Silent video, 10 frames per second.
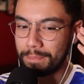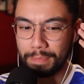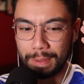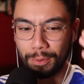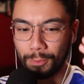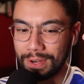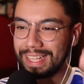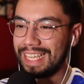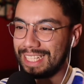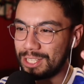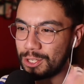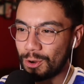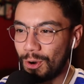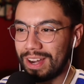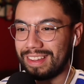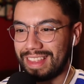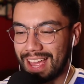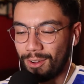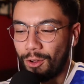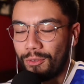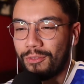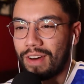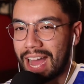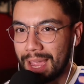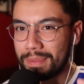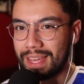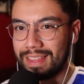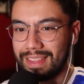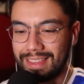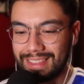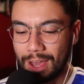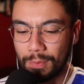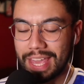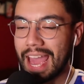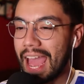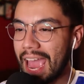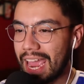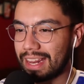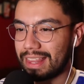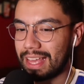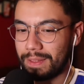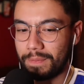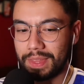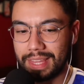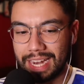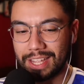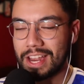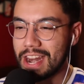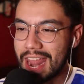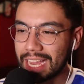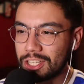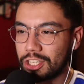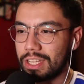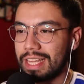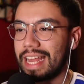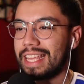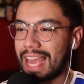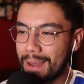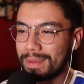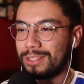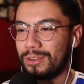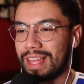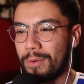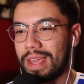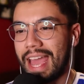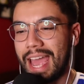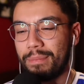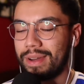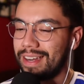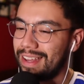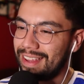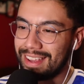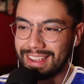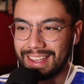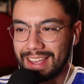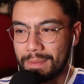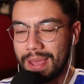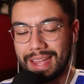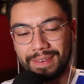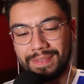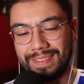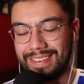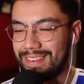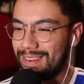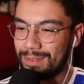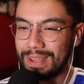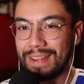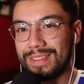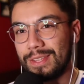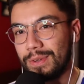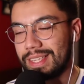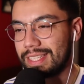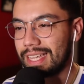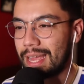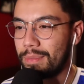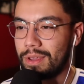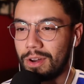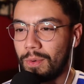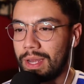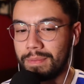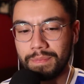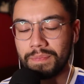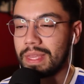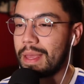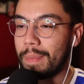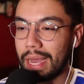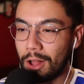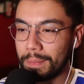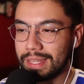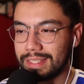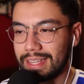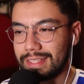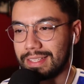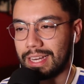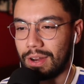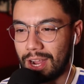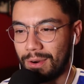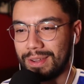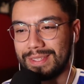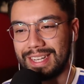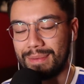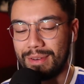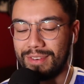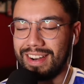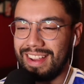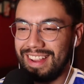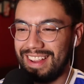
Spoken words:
people really enjoyed that whole vibe that we had, that connection, that chemistry that we had. But man, we have to do this again. But you know what? By all means necessary. How are you today, my friend?